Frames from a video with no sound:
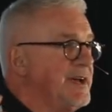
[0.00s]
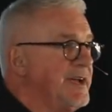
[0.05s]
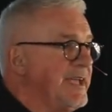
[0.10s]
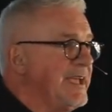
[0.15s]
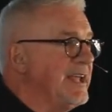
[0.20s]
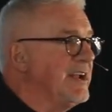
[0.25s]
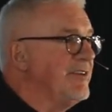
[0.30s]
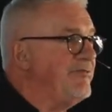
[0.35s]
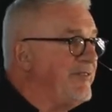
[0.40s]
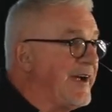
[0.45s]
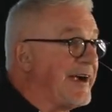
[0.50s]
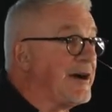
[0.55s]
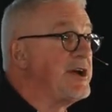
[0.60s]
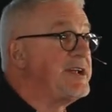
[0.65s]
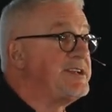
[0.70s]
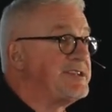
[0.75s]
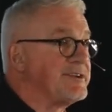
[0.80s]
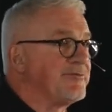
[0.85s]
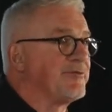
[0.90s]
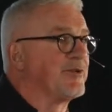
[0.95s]
in a
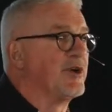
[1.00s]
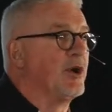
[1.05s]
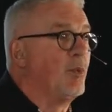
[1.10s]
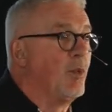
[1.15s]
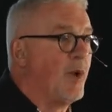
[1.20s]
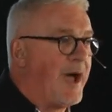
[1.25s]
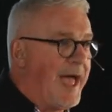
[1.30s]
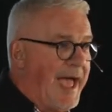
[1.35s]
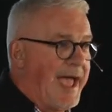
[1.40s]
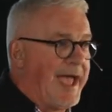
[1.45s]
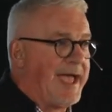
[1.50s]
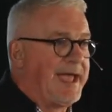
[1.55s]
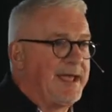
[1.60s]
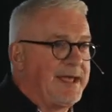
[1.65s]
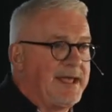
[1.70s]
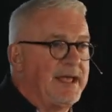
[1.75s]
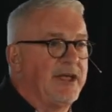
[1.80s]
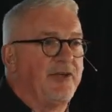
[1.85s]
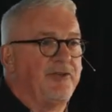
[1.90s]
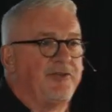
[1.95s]
very different way
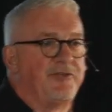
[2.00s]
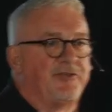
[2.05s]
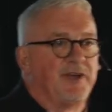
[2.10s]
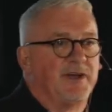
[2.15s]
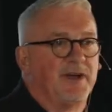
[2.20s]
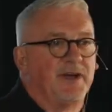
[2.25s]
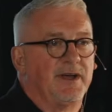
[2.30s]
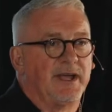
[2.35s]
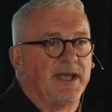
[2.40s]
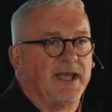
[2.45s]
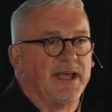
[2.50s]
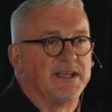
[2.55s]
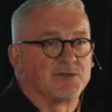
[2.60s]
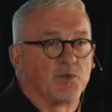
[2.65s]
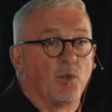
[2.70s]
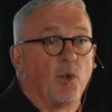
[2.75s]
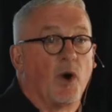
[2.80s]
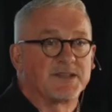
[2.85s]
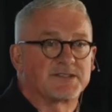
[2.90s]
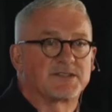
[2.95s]
is is
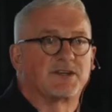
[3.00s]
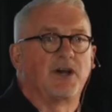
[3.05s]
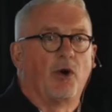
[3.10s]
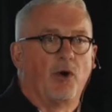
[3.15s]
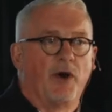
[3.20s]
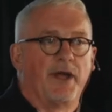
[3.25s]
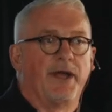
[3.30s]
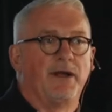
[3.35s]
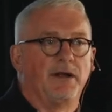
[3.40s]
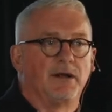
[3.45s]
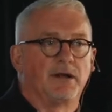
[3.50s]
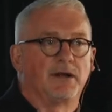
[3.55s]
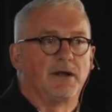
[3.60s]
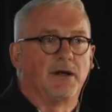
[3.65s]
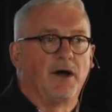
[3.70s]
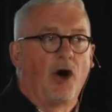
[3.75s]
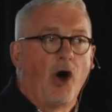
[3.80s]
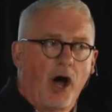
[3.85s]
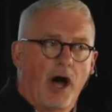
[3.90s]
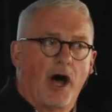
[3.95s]
what's going
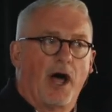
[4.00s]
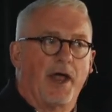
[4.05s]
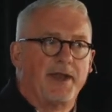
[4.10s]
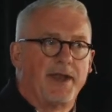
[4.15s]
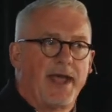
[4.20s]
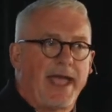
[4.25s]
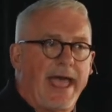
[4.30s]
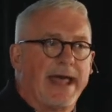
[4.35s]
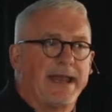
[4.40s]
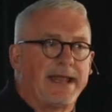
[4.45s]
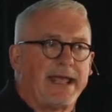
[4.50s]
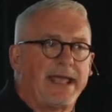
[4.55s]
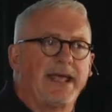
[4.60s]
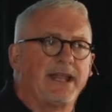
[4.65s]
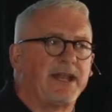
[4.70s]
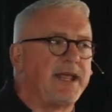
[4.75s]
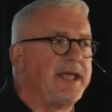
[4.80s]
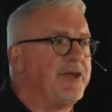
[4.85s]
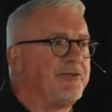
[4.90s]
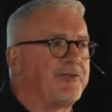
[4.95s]
on. And
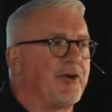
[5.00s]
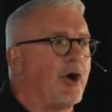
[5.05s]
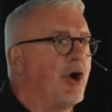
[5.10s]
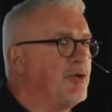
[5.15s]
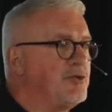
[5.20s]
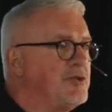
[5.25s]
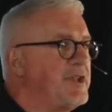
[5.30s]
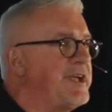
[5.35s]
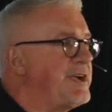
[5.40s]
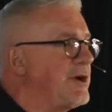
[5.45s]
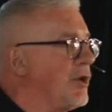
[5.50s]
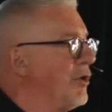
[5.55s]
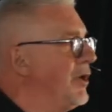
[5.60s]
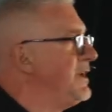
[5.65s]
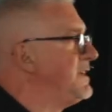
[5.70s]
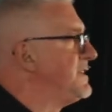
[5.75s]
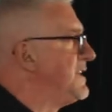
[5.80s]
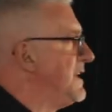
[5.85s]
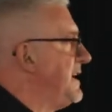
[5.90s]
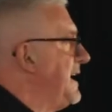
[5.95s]
it is only
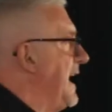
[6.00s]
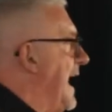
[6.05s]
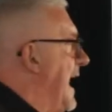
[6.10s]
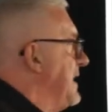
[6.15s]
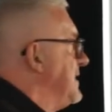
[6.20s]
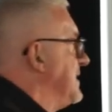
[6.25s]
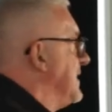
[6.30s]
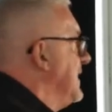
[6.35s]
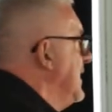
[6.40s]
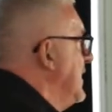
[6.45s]
going to get